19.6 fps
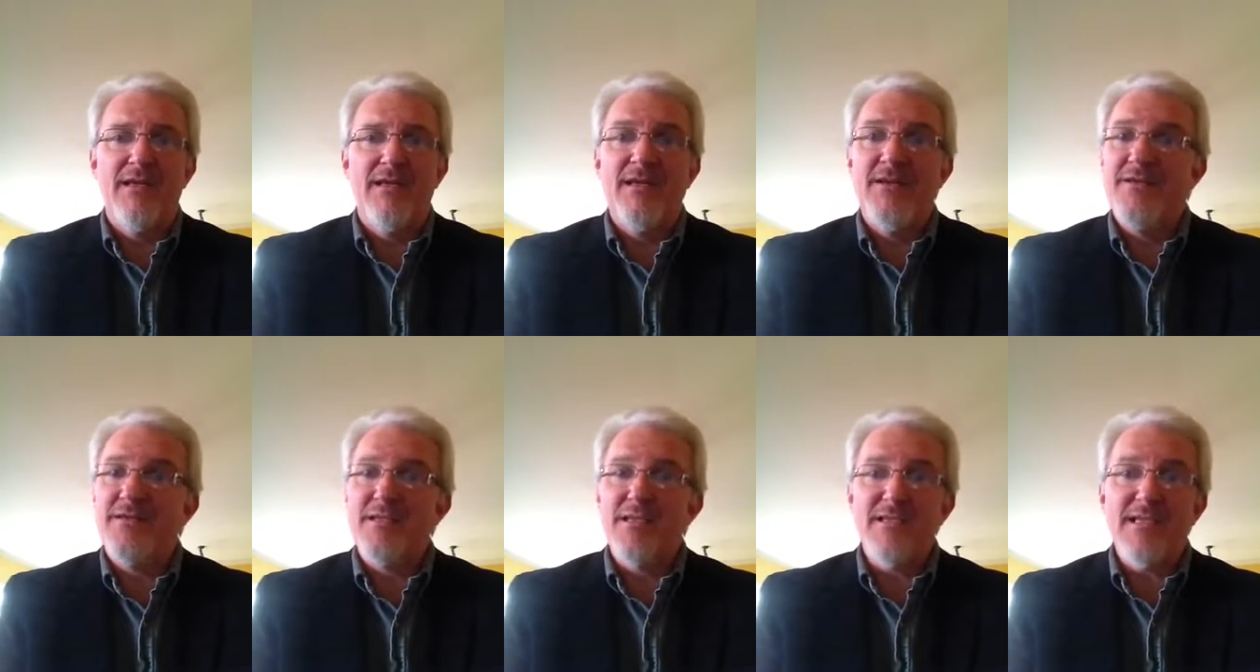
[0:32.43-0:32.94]

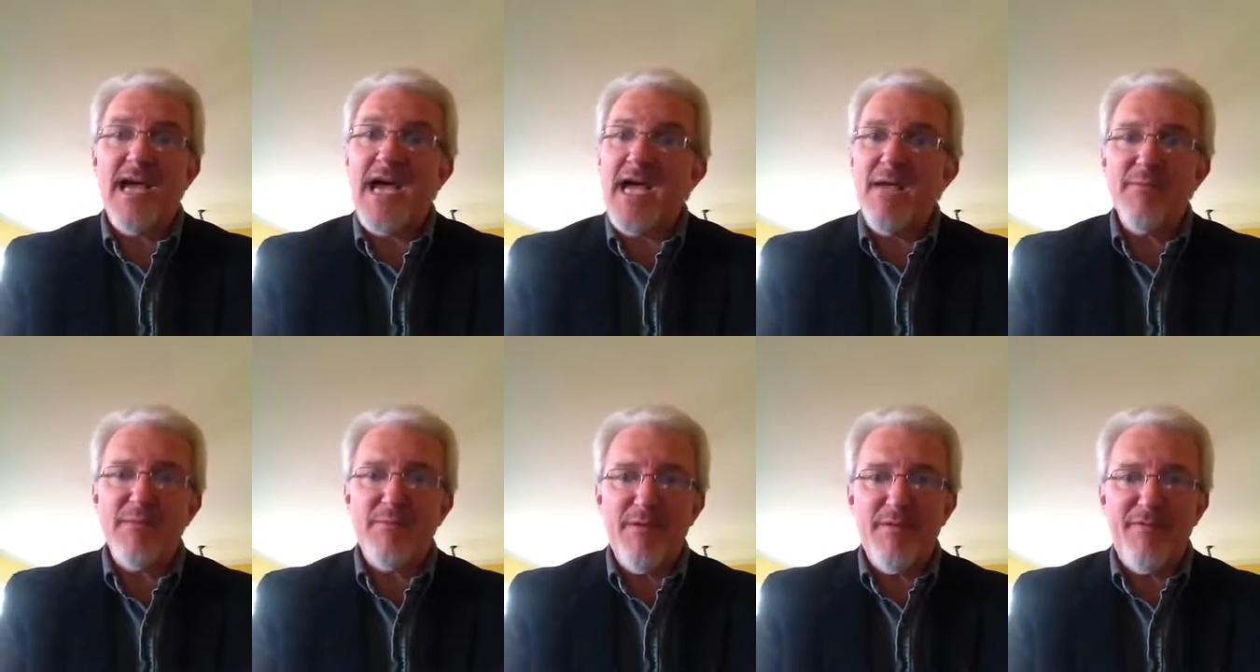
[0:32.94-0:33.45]
Here's the
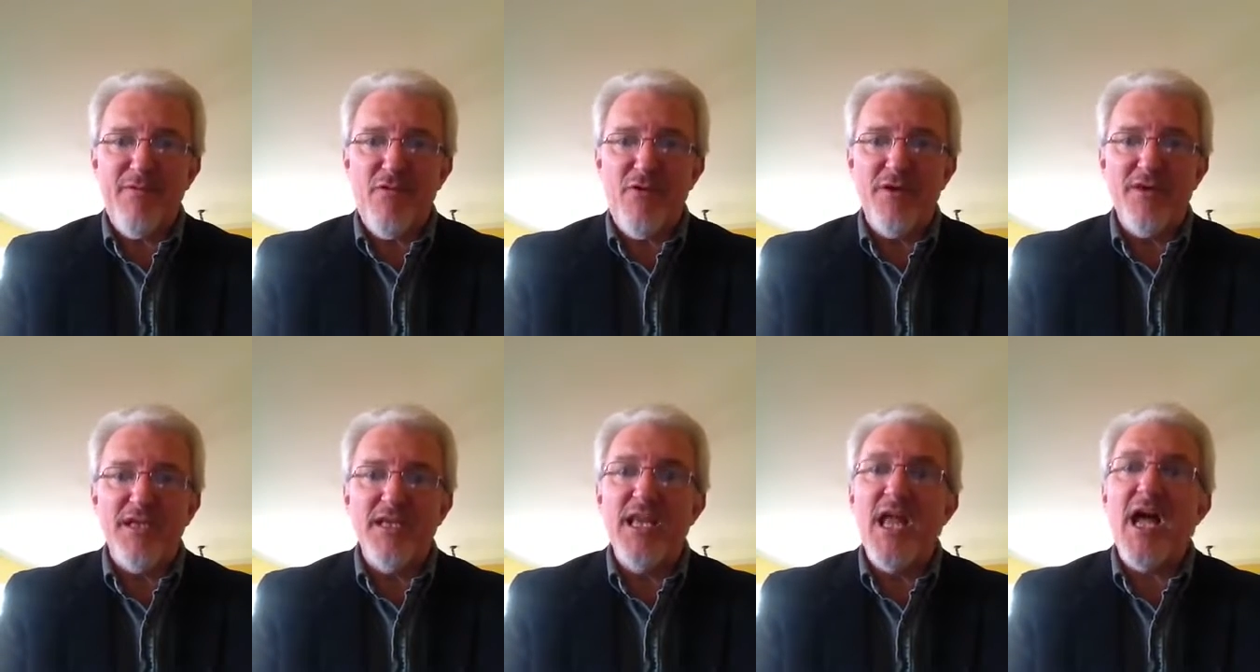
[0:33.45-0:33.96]
times before
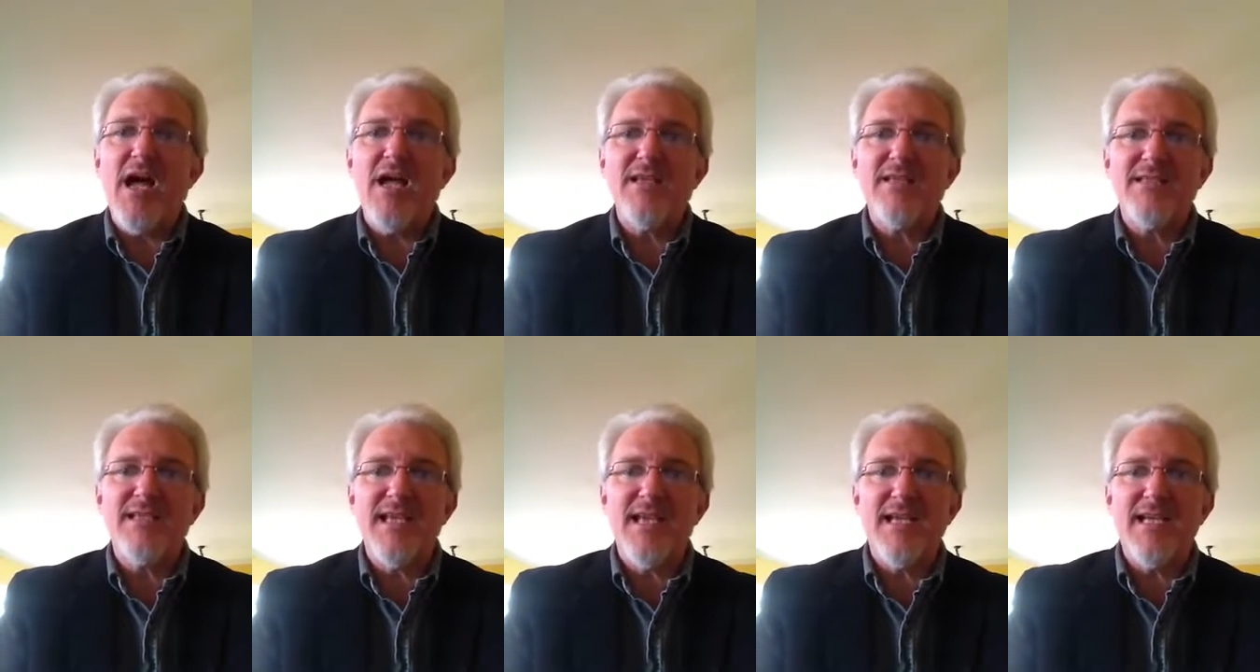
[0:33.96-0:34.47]
the law
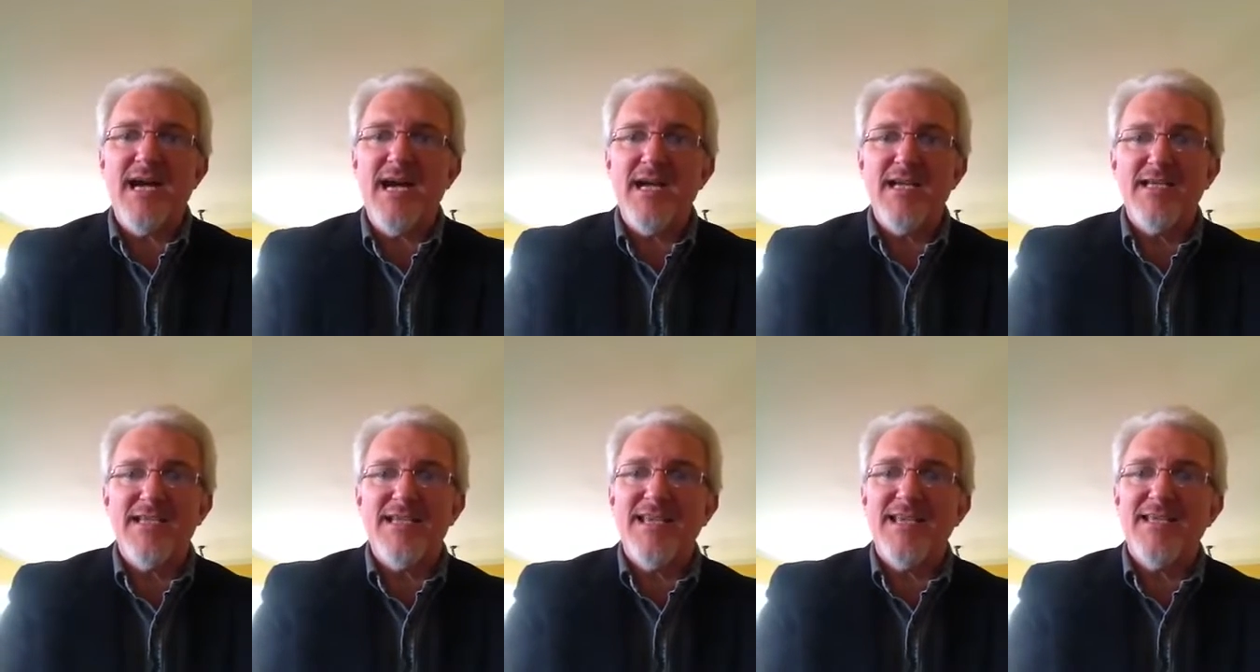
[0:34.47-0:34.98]
said high
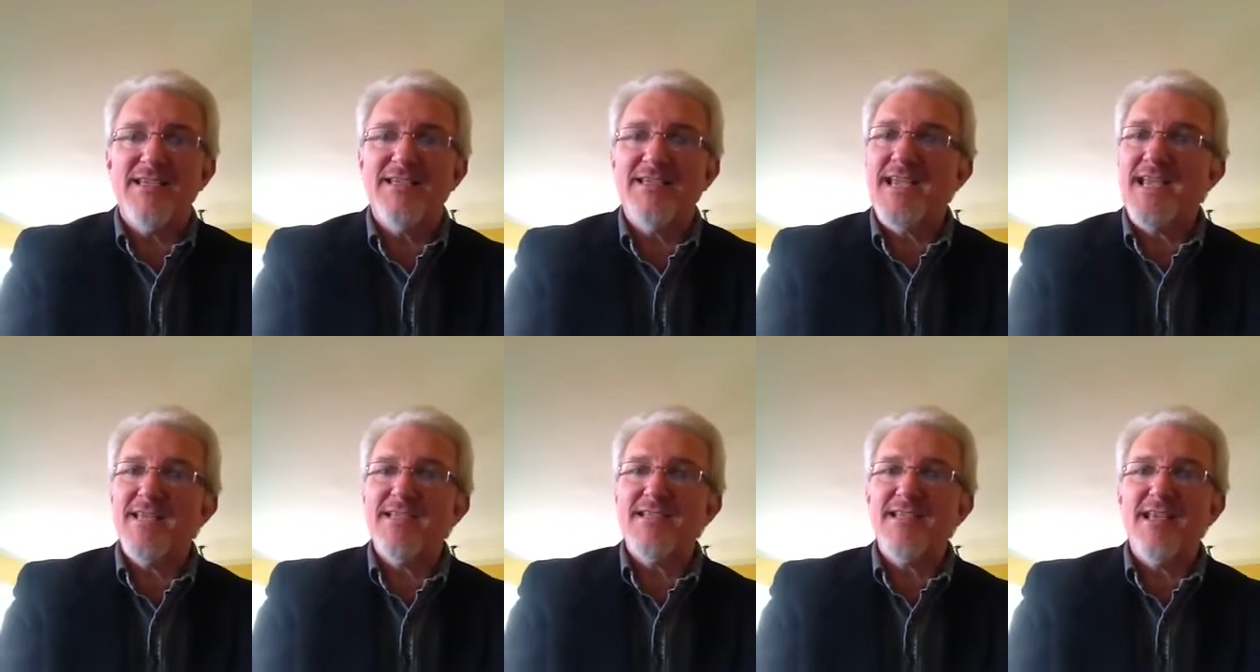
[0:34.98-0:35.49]
stakes
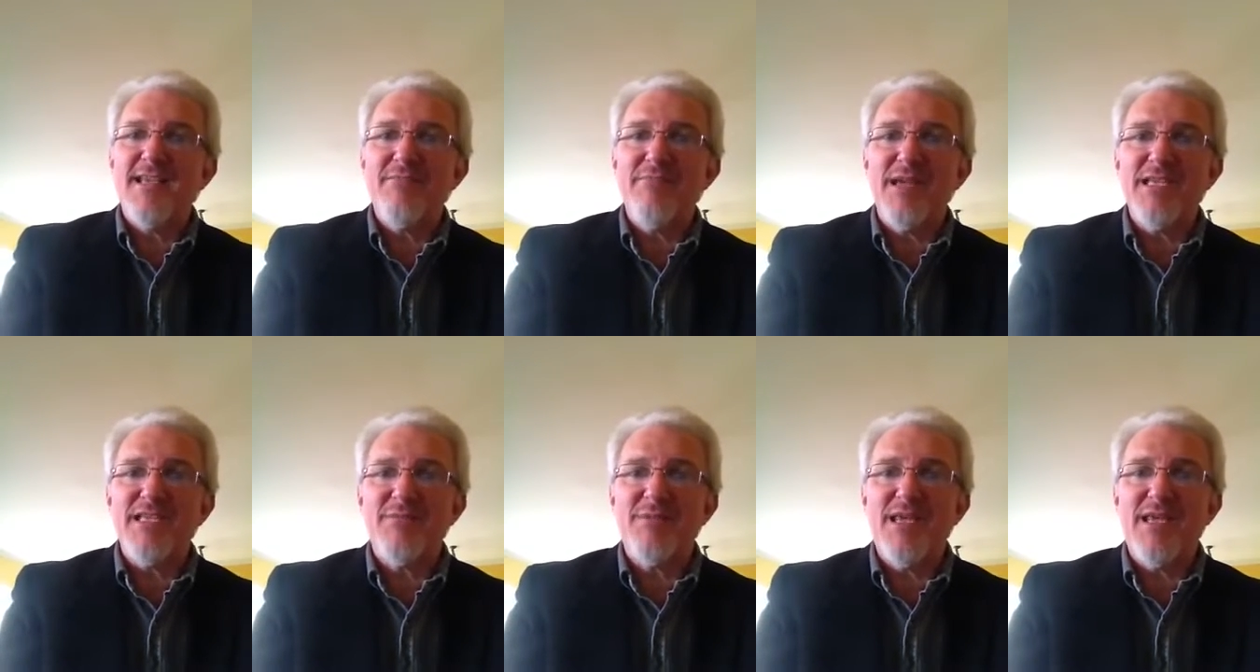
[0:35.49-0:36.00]
testing
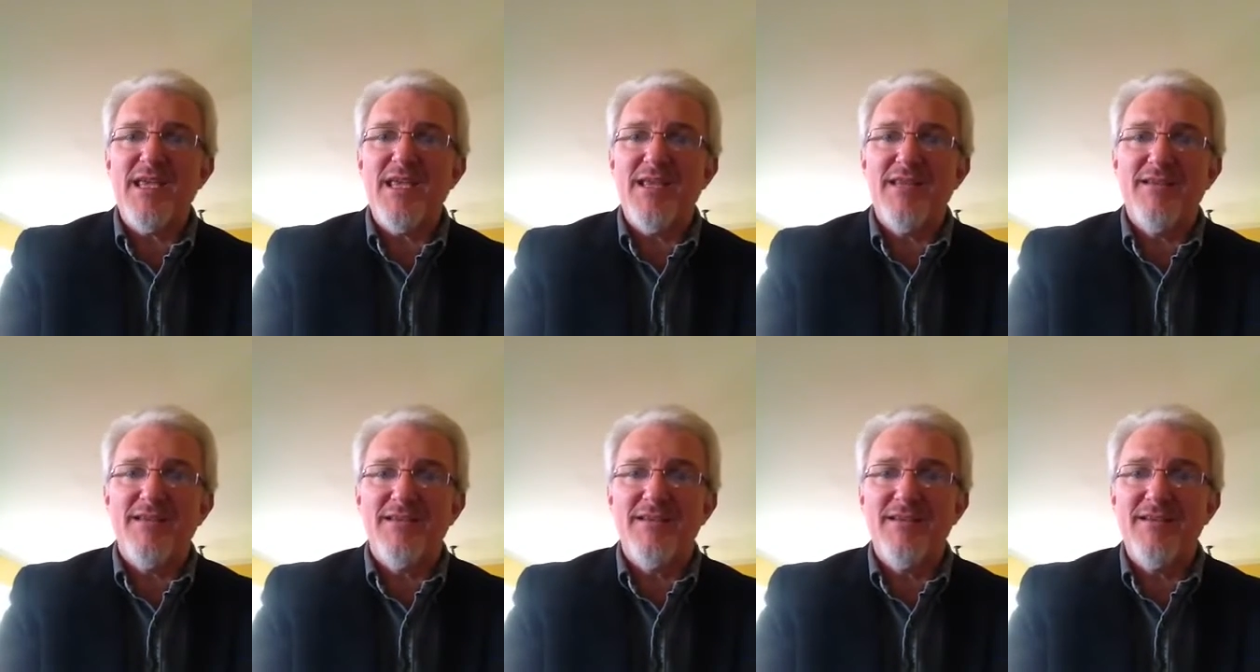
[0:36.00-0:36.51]
must begin,